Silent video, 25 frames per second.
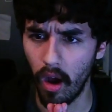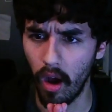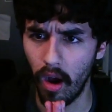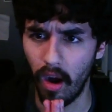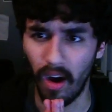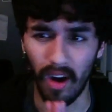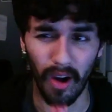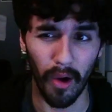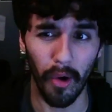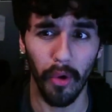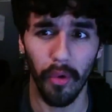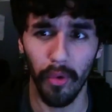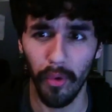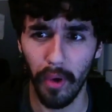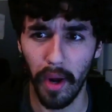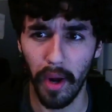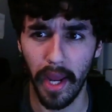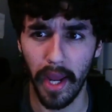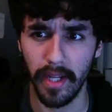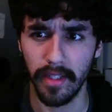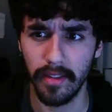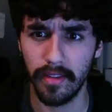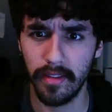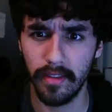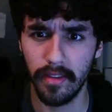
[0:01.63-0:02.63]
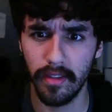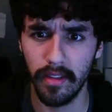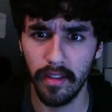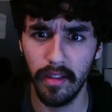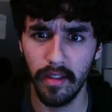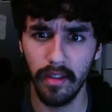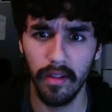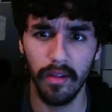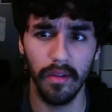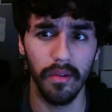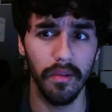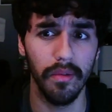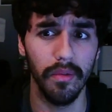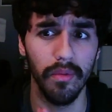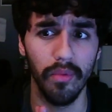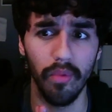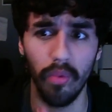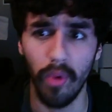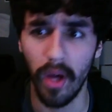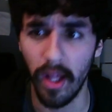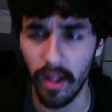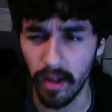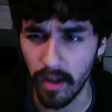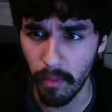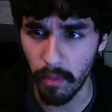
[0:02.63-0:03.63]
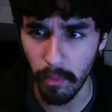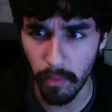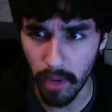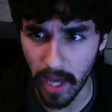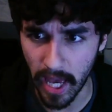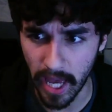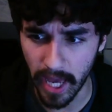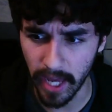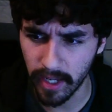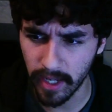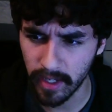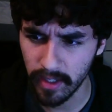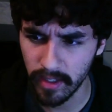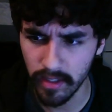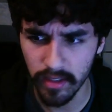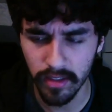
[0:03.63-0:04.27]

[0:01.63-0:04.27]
All right, welcome back